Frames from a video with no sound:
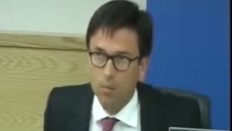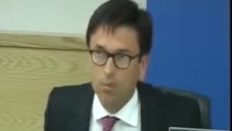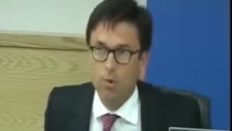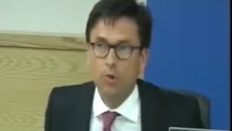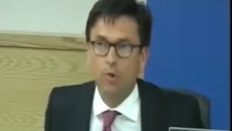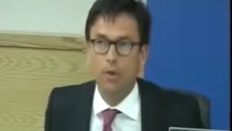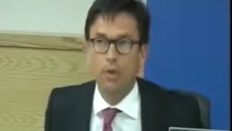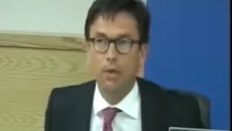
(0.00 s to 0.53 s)

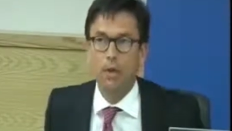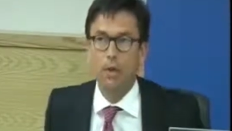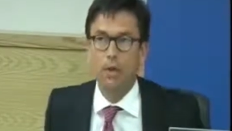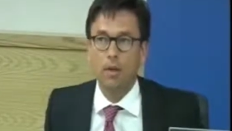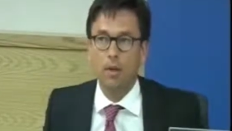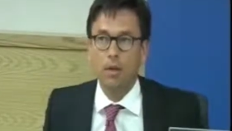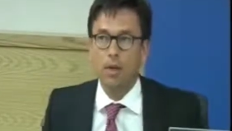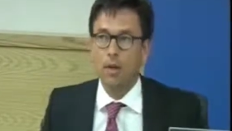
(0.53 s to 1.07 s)
pushing
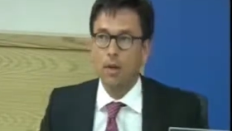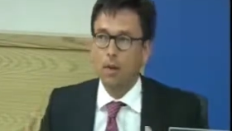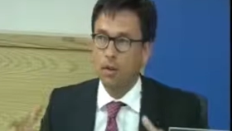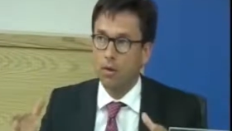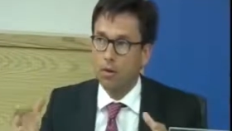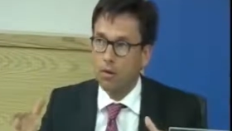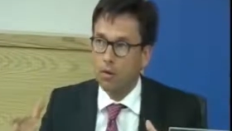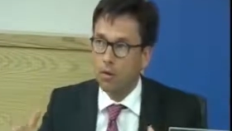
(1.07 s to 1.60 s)

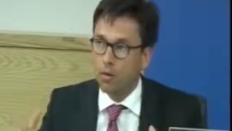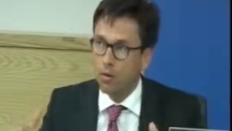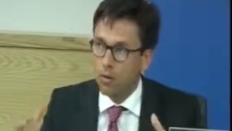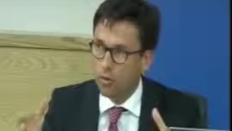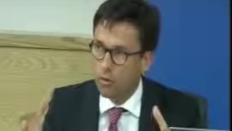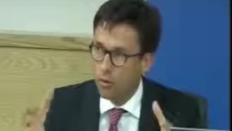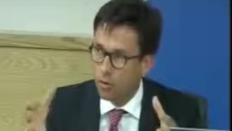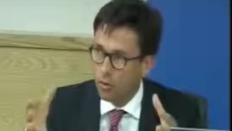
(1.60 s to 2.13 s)

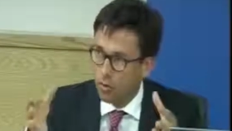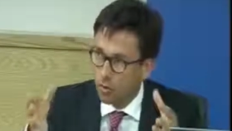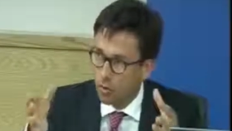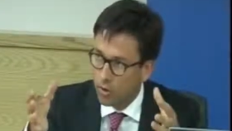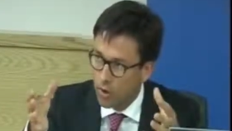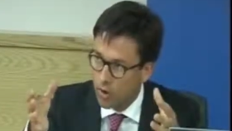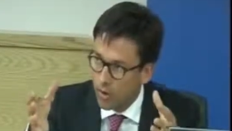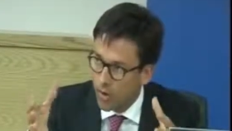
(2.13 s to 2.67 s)
the
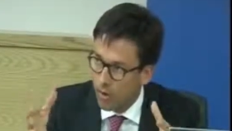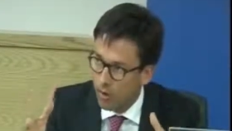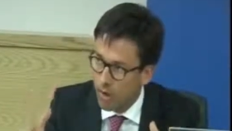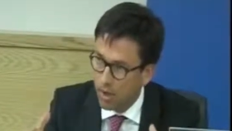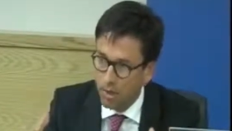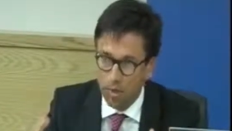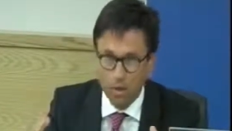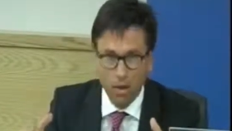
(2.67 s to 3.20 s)

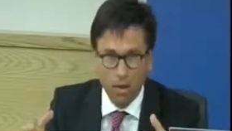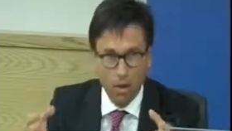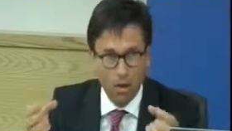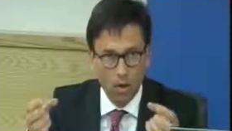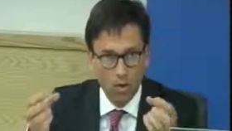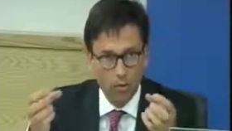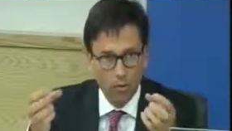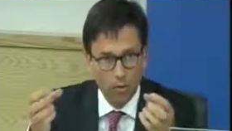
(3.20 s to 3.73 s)
sharing
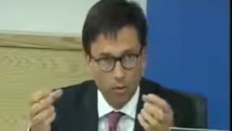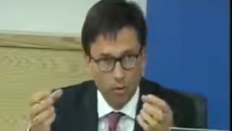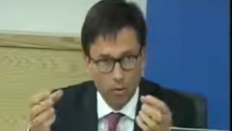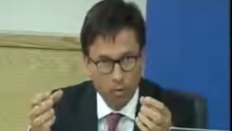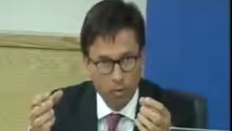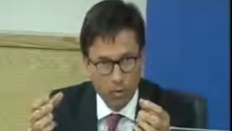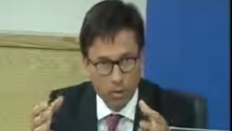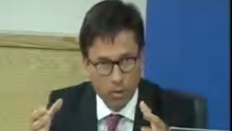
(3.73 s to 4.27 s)
of
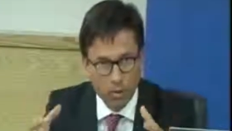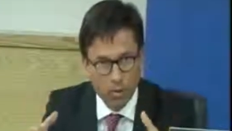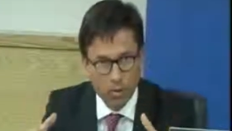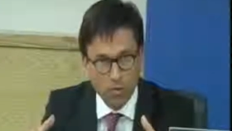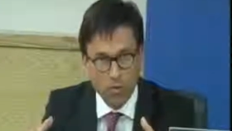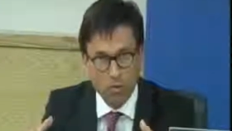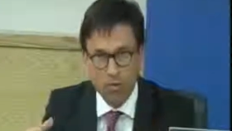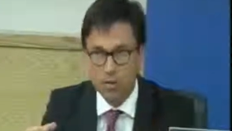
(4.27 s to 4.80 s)

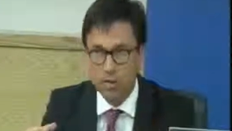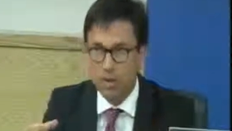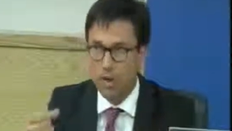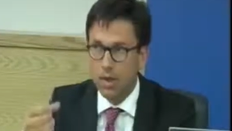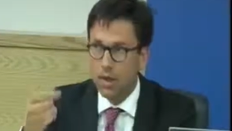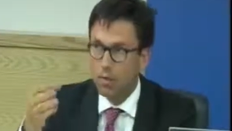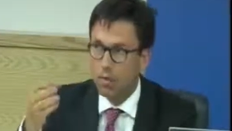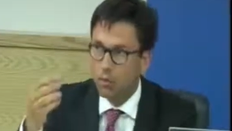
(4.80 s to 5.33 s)
resources
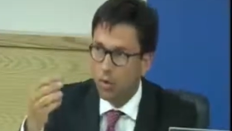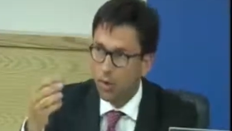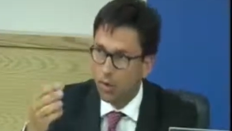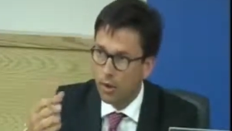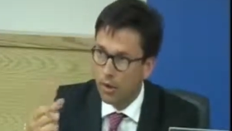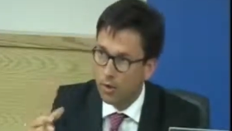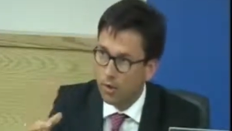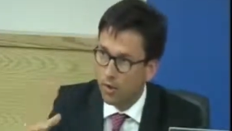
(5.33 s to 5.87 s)
and
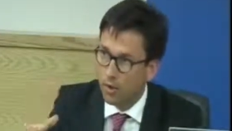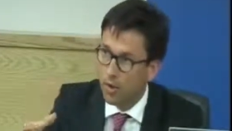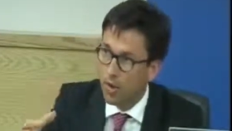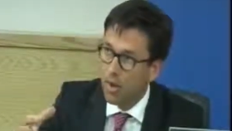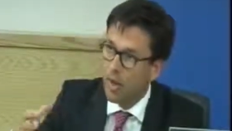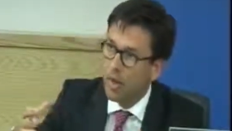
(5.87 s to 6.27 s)
working together,